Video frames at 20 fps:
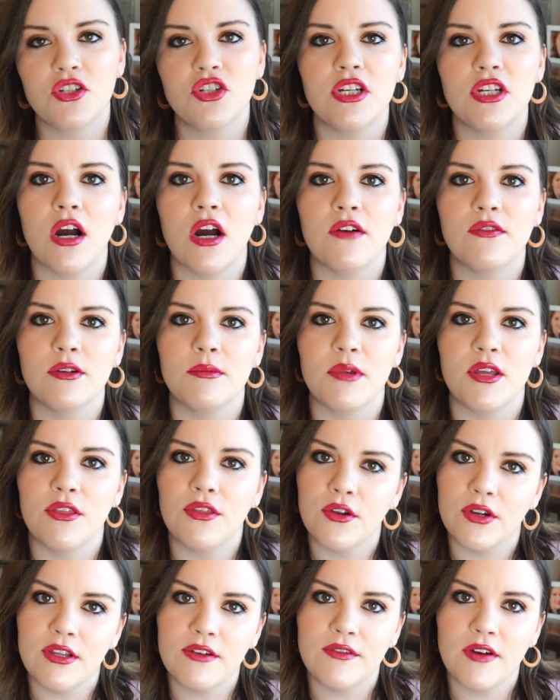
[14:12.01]
She offered me
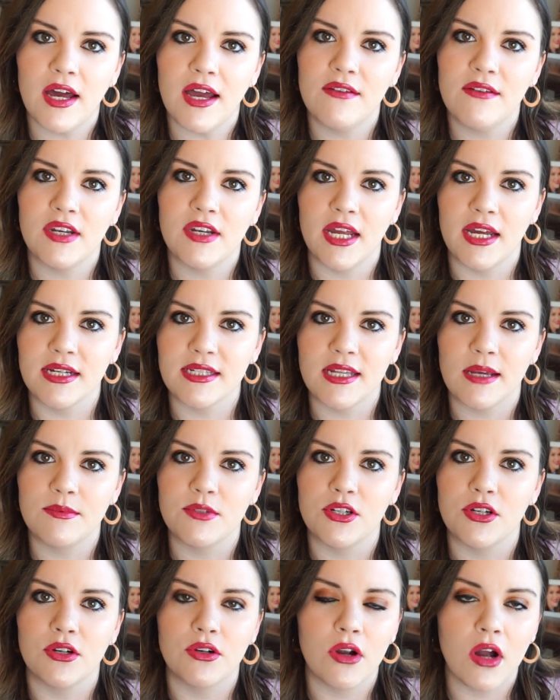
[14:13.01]
$35, and I
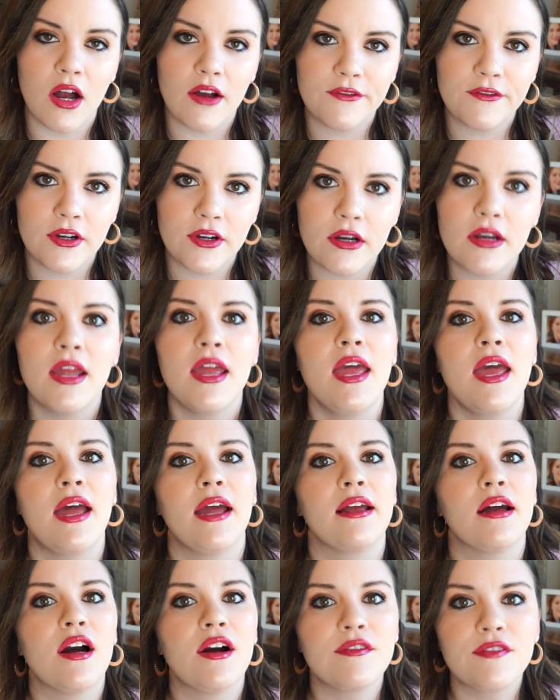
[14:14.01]
accepted her offer
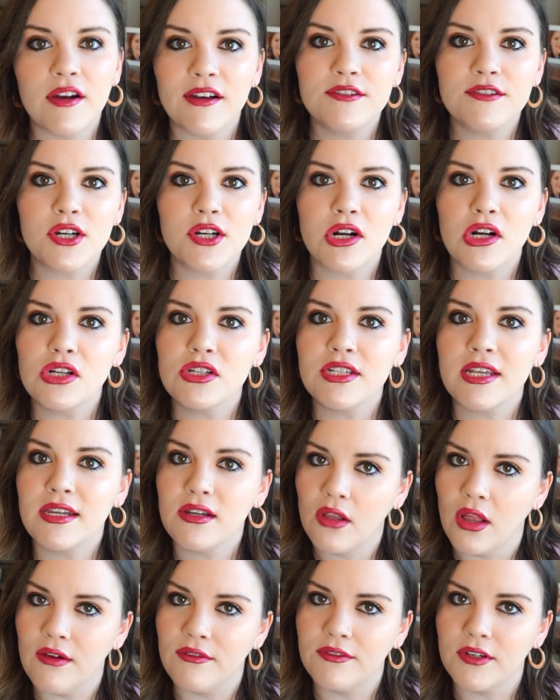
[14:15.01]
and got 5 stars and a
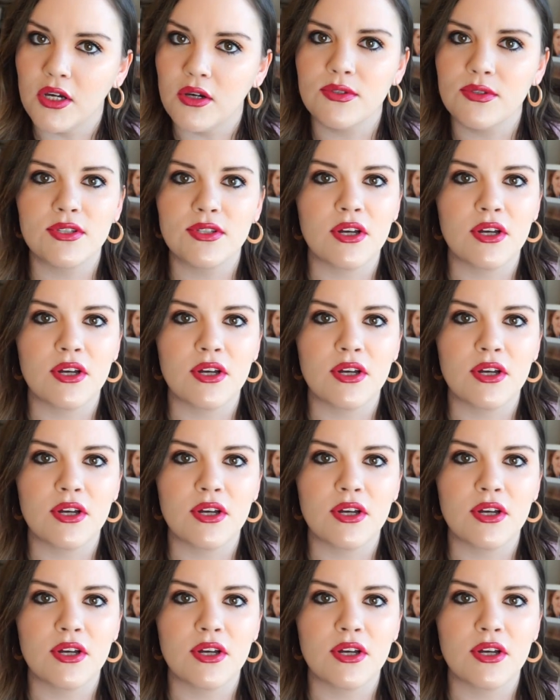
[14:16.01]
love note.